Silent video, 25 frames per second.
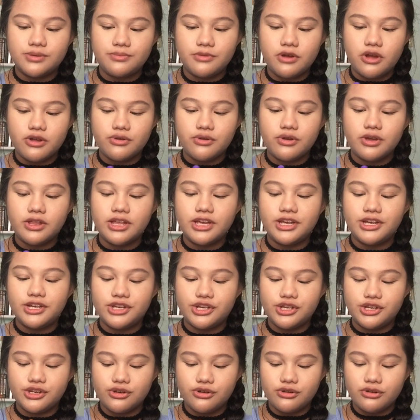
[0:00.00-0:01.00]
I'm not really
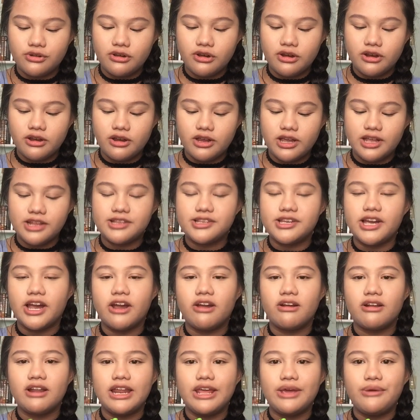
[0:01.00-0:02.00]
sure
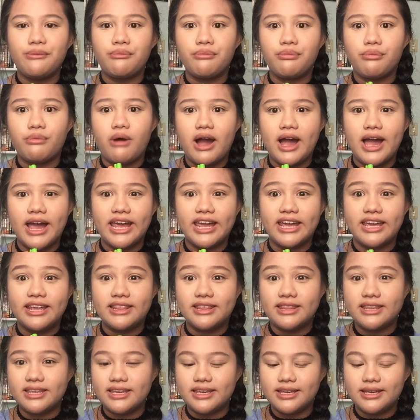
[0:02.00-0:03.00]
entirely why
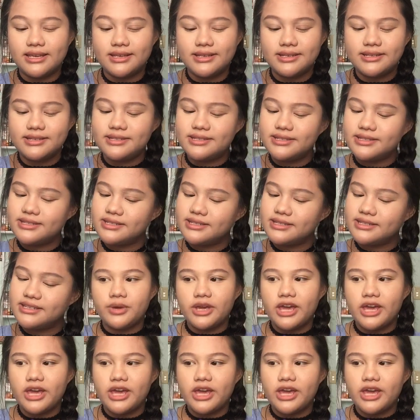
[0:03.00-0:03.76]
these.